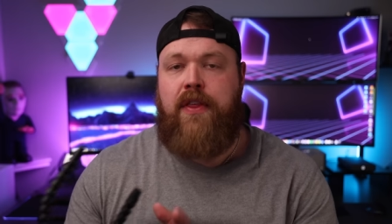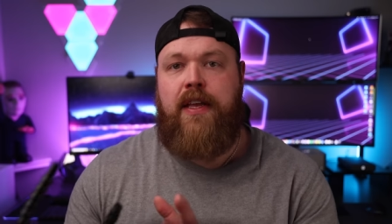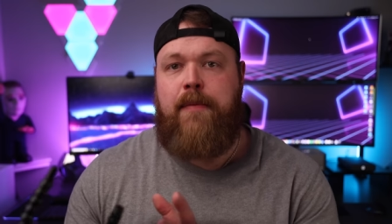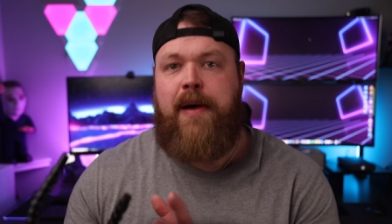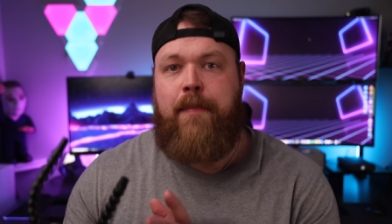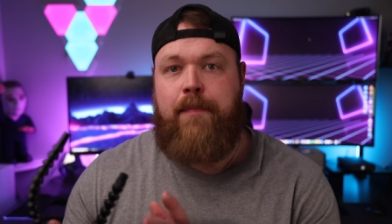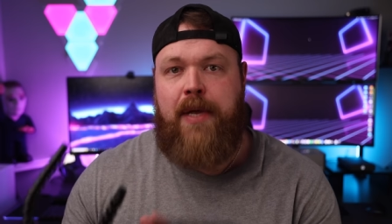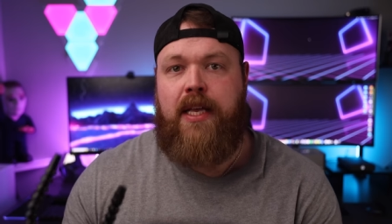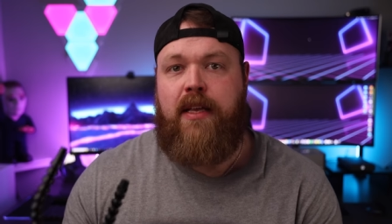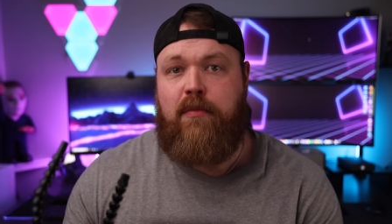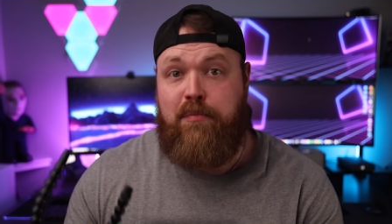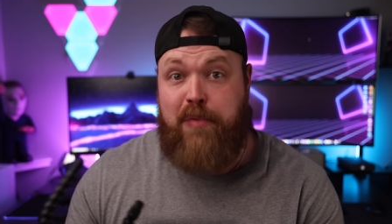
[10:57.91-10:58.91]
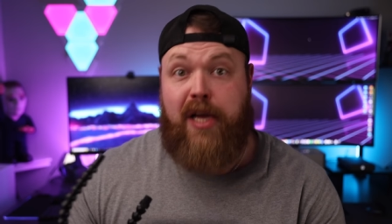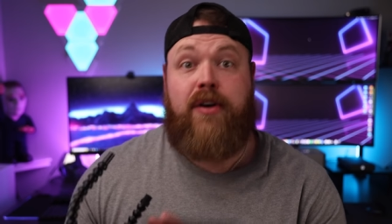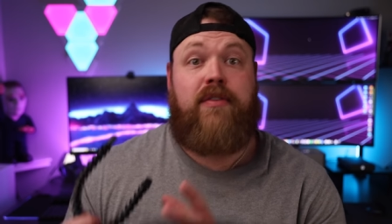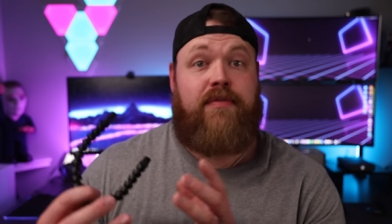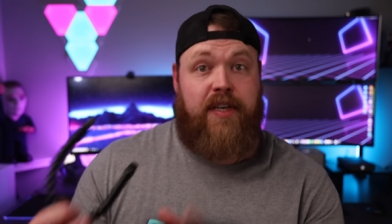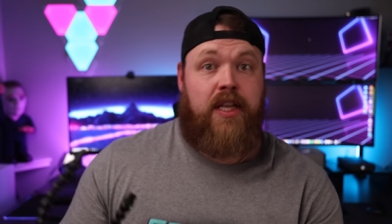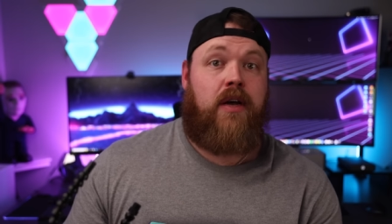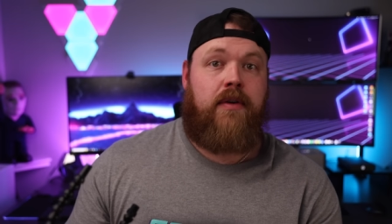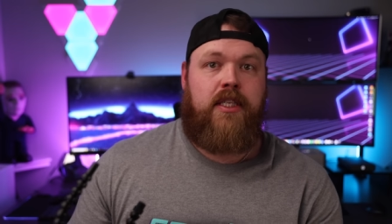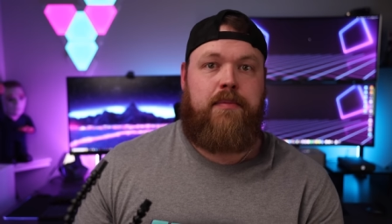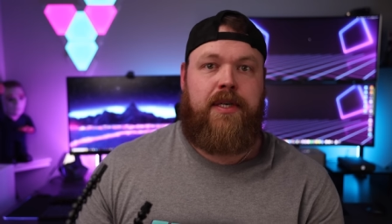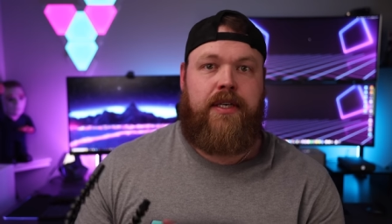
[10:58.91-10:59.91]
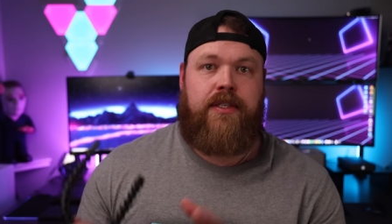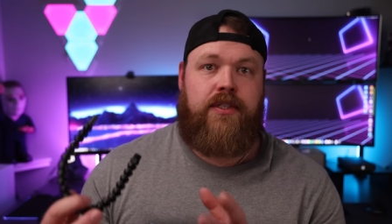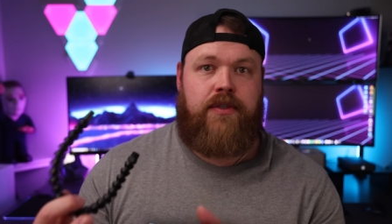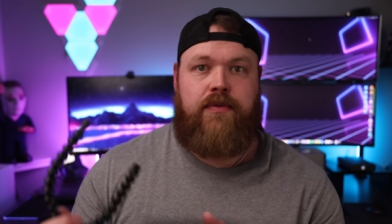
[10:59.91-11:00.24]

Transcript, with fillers: think about making better video experiences